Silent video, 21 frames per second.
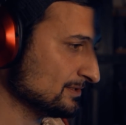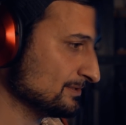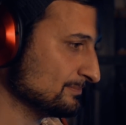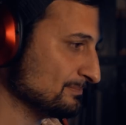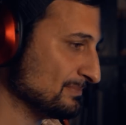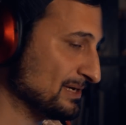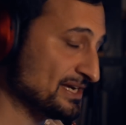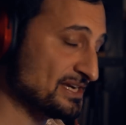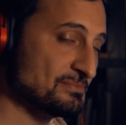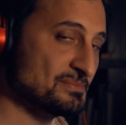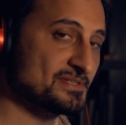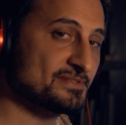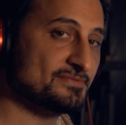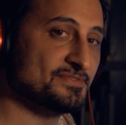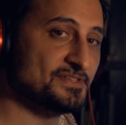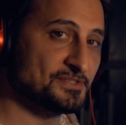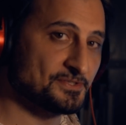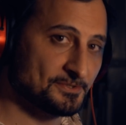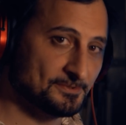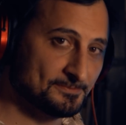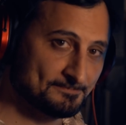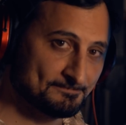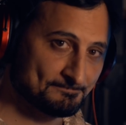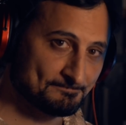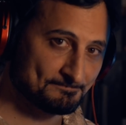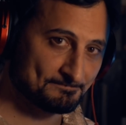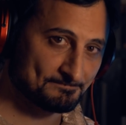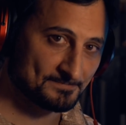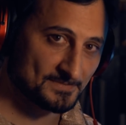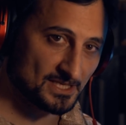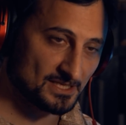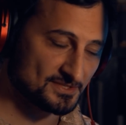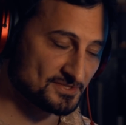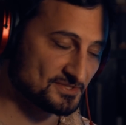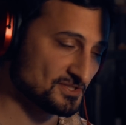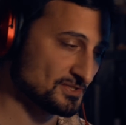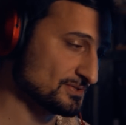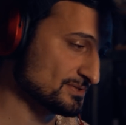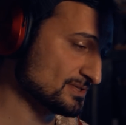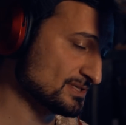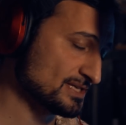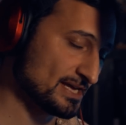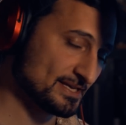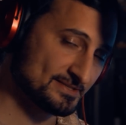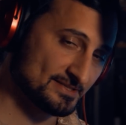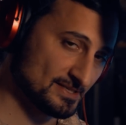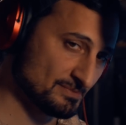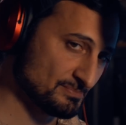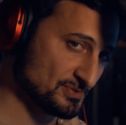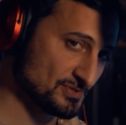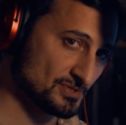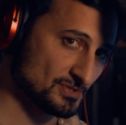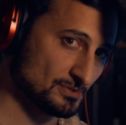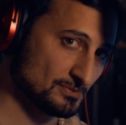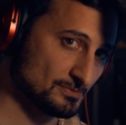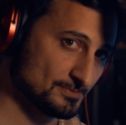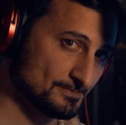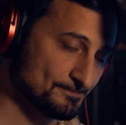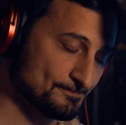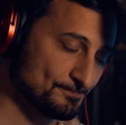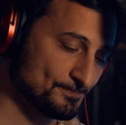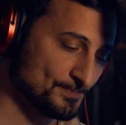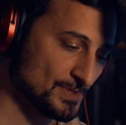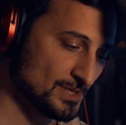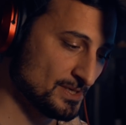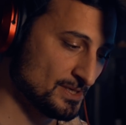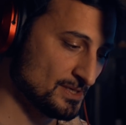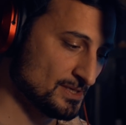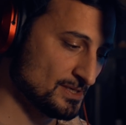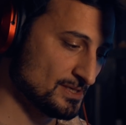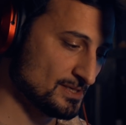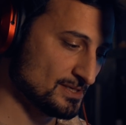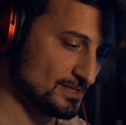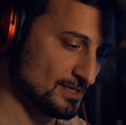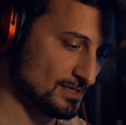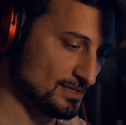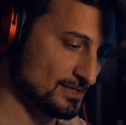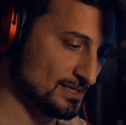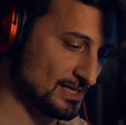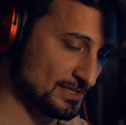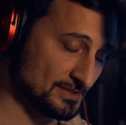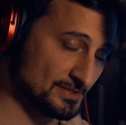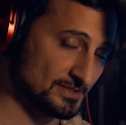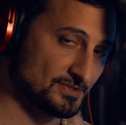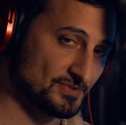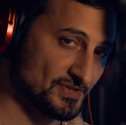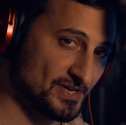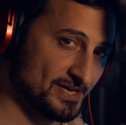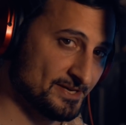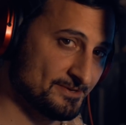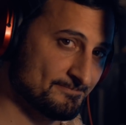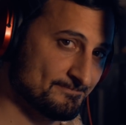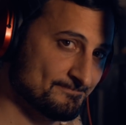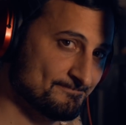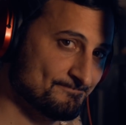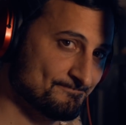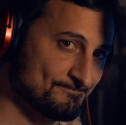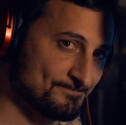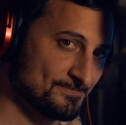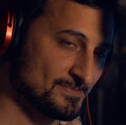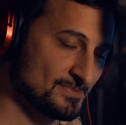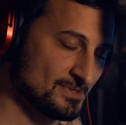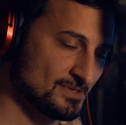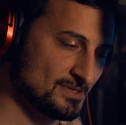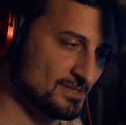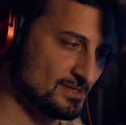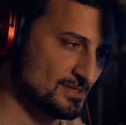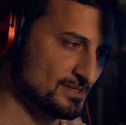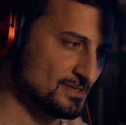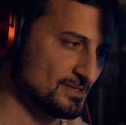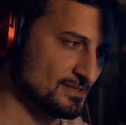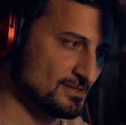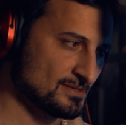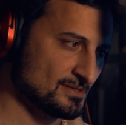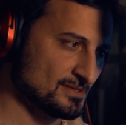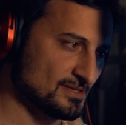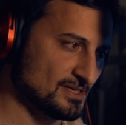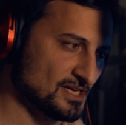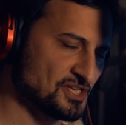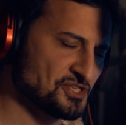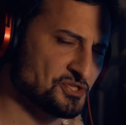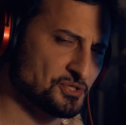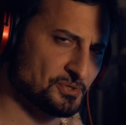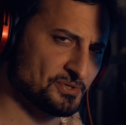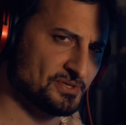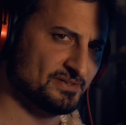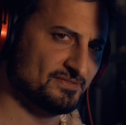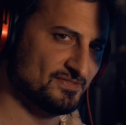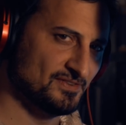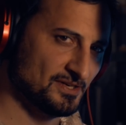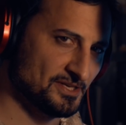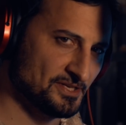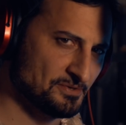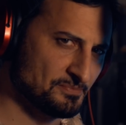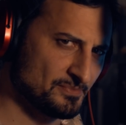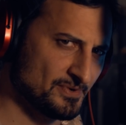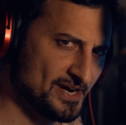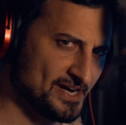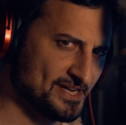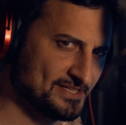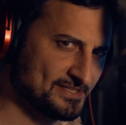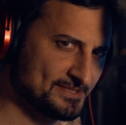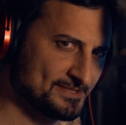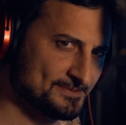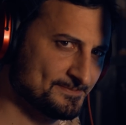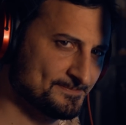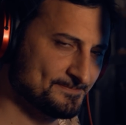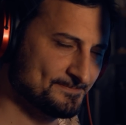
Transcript: My name is Vito. I'll see you in the next episode. Until then, enjoy your volume raise.